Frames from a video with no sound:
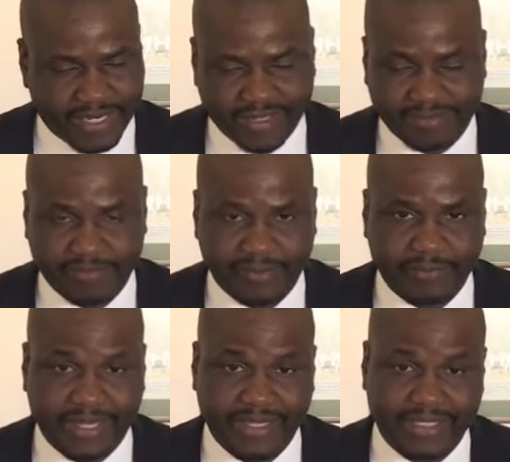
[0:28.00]
by
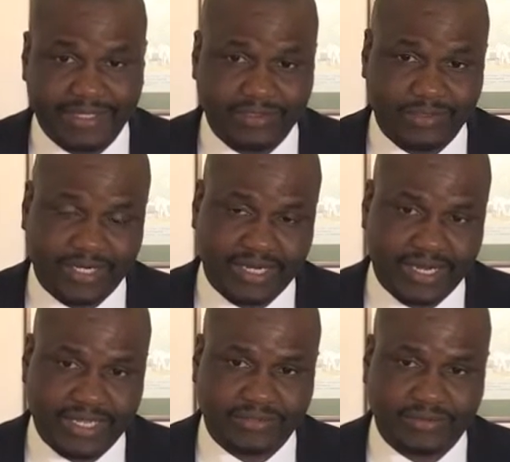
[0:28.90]
the International
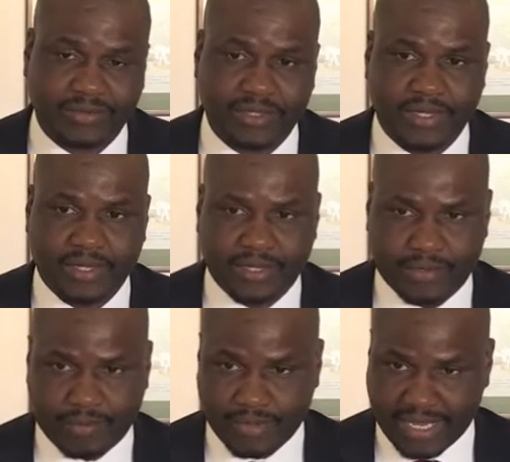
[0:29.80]
Cricket Council
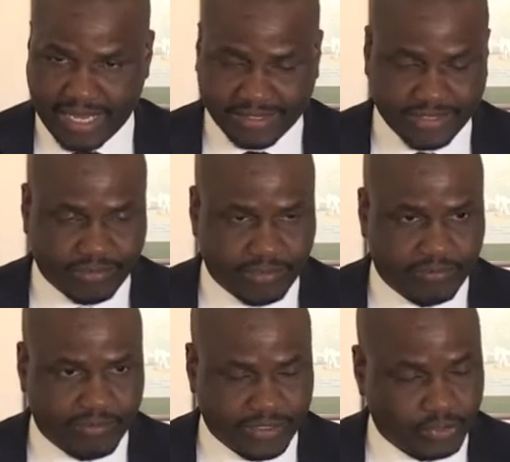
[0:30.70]
on the 18th
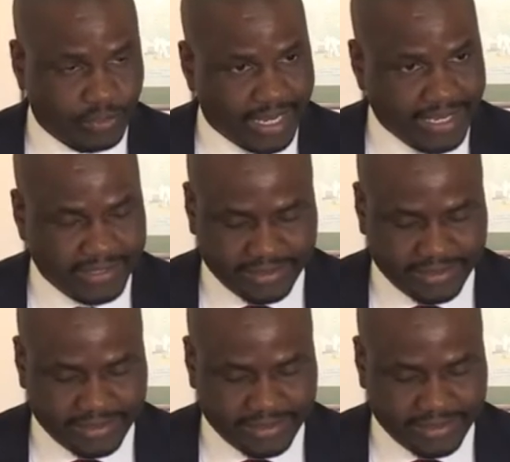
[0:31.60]
of July